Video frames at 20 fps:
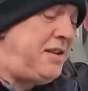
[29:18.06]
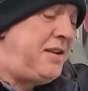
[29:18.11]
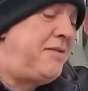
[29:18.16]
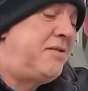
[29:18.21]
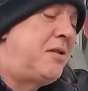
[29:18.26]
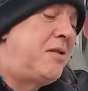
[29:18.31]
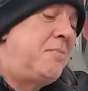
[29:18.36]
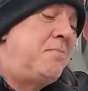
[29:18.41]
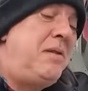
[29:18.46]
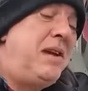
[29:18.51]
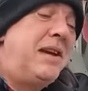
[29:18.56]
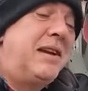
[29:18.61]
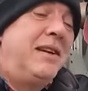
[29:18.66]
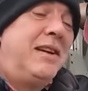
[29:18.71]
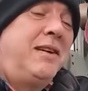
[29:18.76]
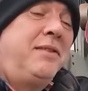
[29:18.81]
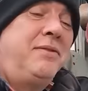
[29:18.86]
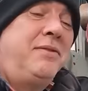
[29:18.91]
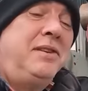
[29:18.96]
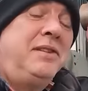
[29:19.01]
thing I've got big
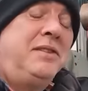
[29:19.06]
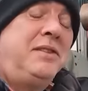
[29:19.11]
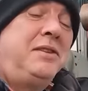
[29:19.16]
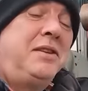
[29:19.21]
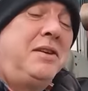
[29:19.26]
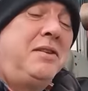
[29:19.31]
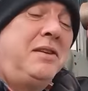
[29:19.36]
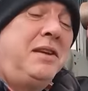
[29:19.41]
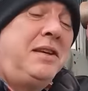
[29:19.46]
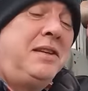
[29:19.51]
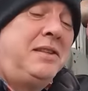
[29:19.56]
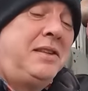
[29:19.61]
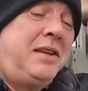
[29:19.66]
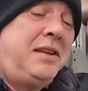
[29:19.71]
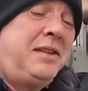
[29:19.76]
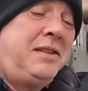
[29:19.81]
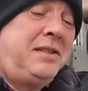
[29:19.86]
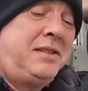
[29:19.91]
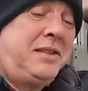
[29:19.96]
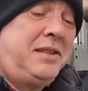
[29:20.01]
enough is to do is
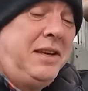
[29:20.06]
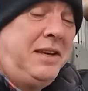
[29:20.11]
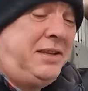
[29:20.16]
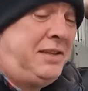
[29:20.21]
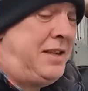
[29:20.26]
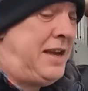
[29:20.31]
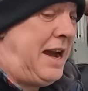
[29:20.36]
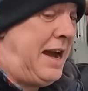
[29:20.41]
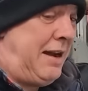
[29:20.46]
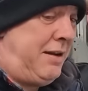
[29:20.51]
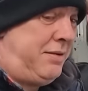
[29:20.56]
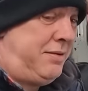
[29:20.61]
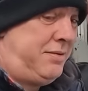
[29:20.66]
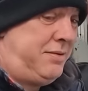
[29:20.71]
is, is that.